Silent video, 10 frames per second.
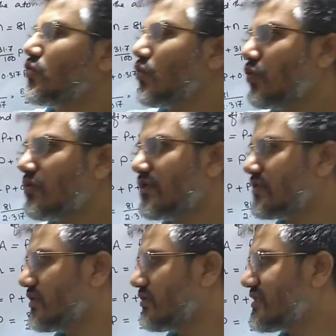though
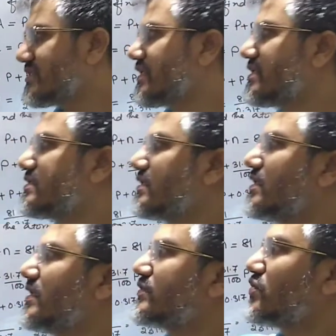the theory says
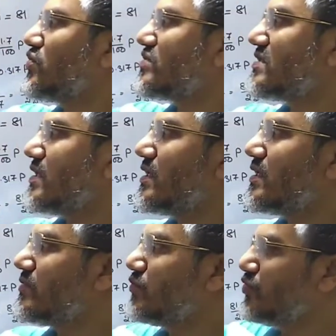electrons
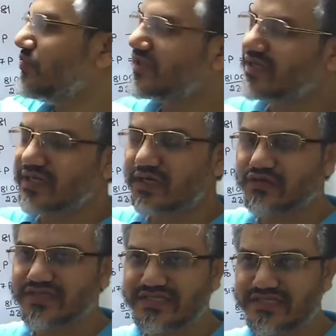are moving
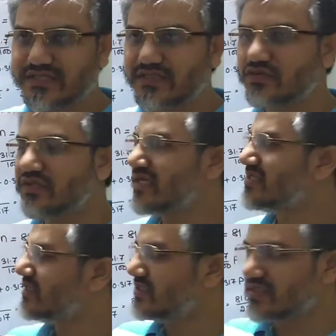around this
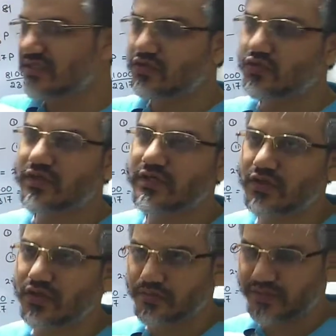nucleus in
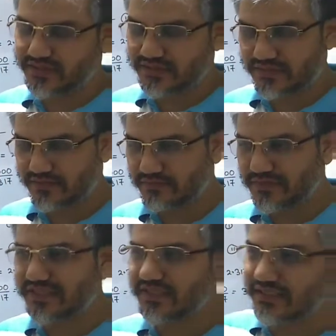circular orbits,
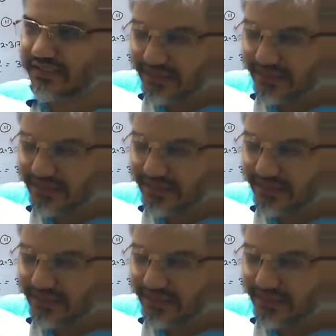but